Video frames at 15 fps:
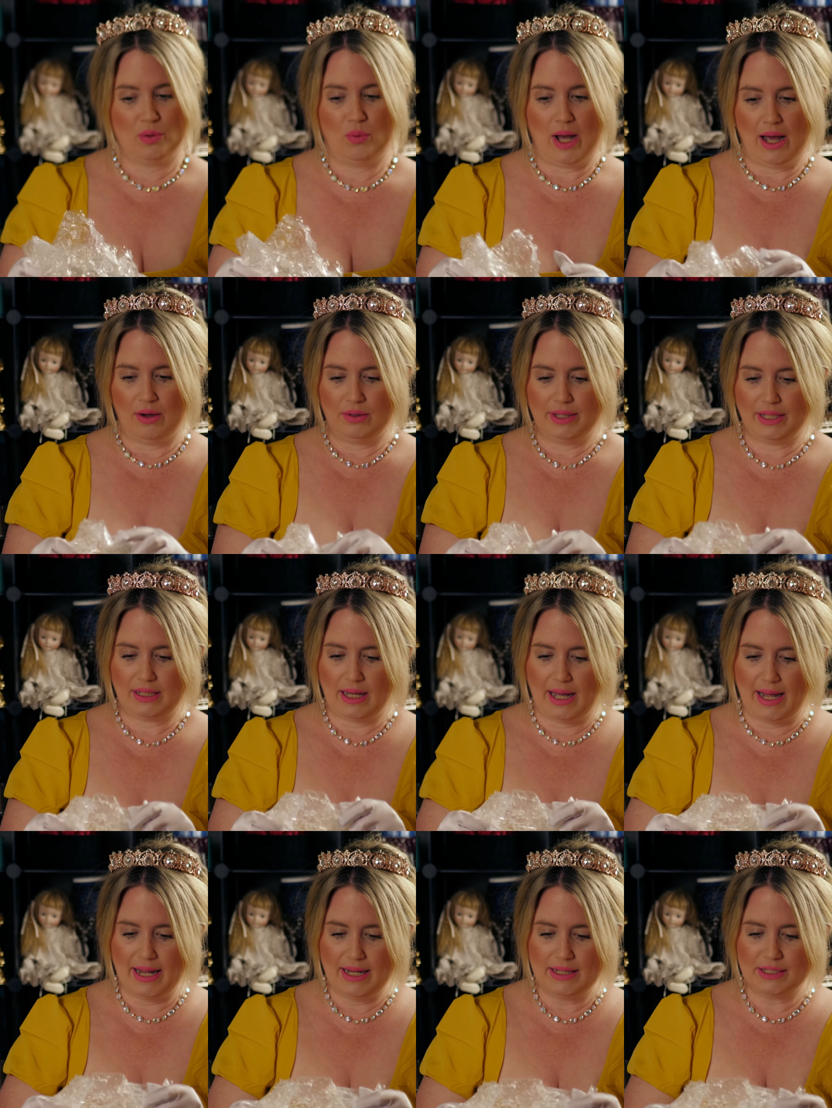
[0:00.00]
wow. Like
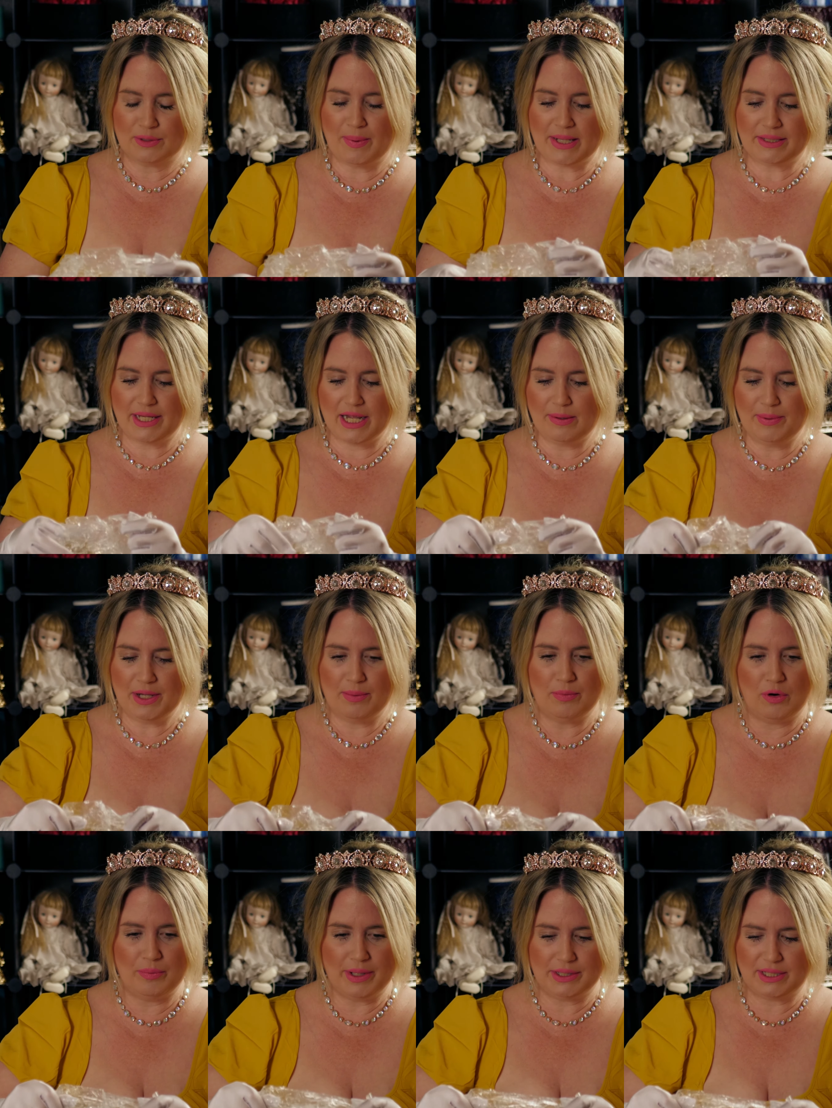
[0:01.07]
I, this might take me a
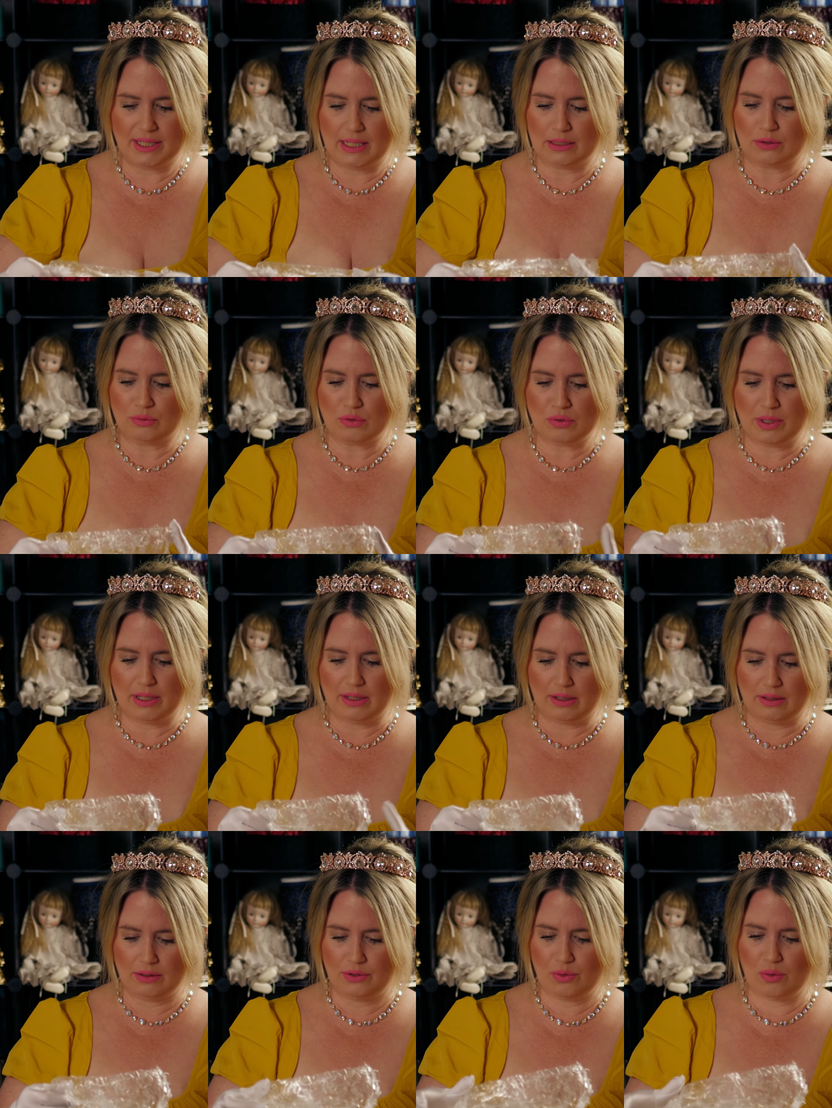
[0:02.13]
moment to get through
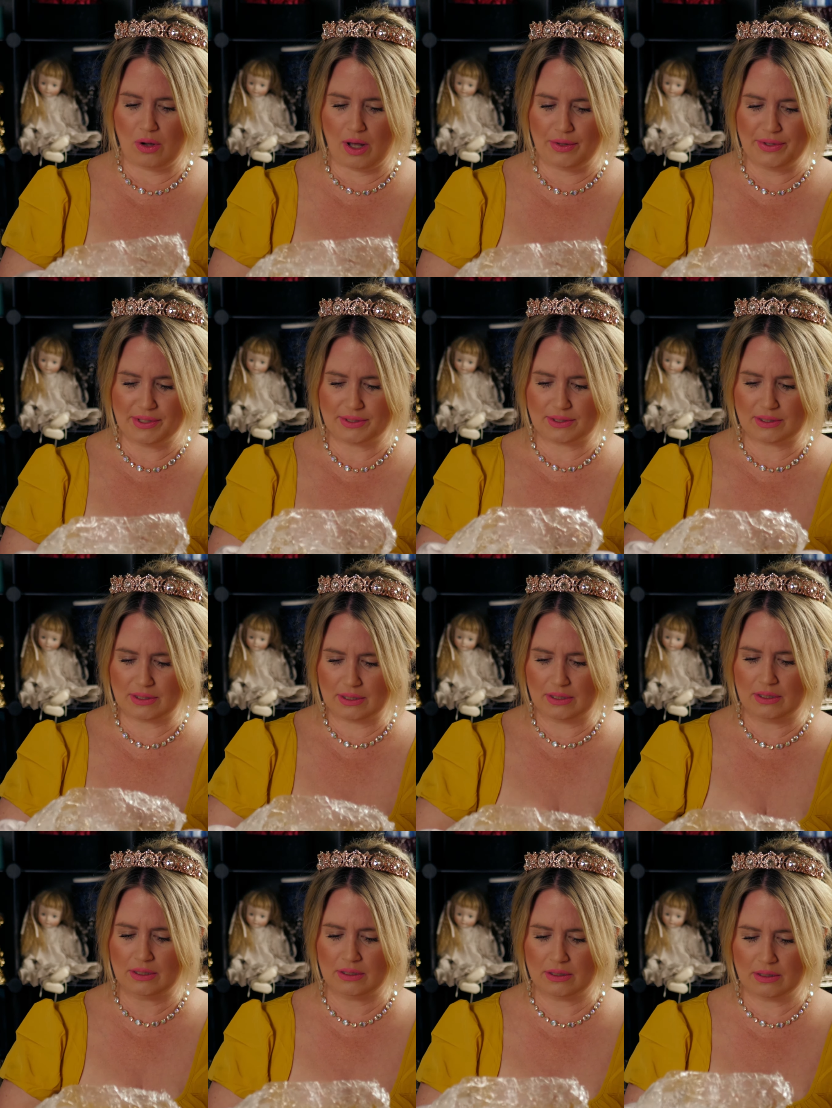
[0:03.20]
here, through all
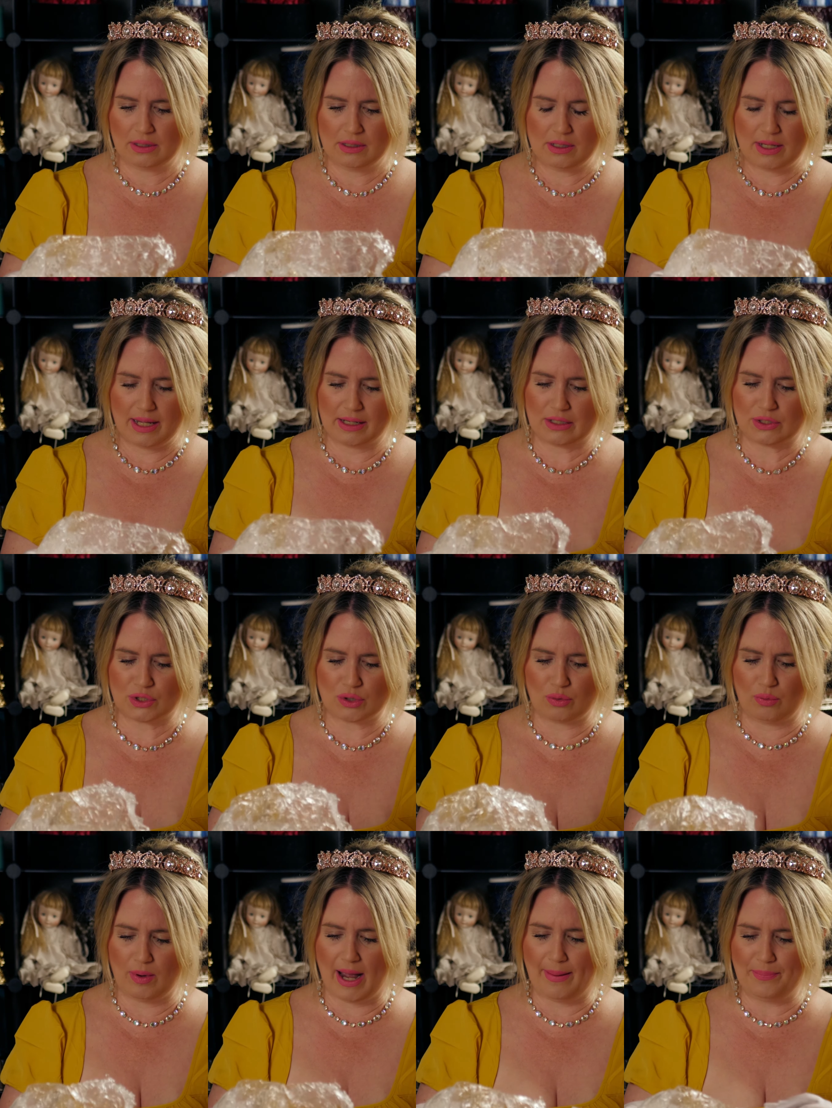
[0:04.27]
this extra
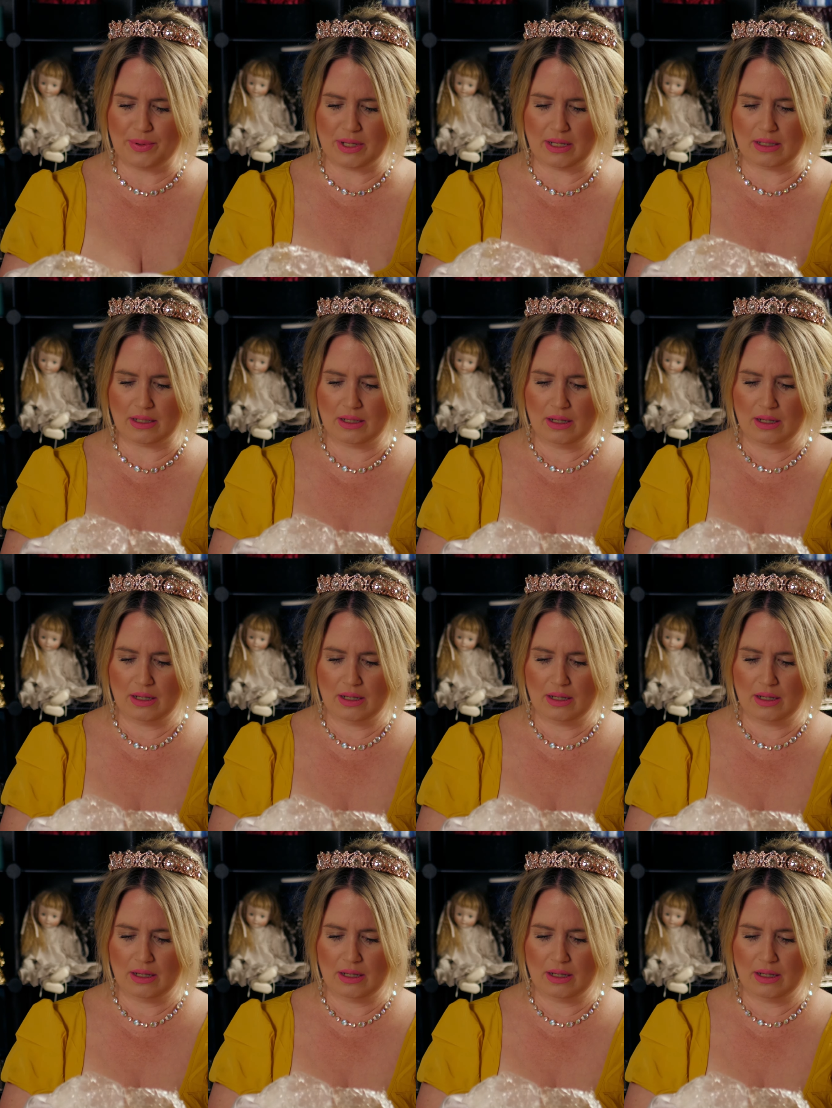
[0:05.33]
wrapping.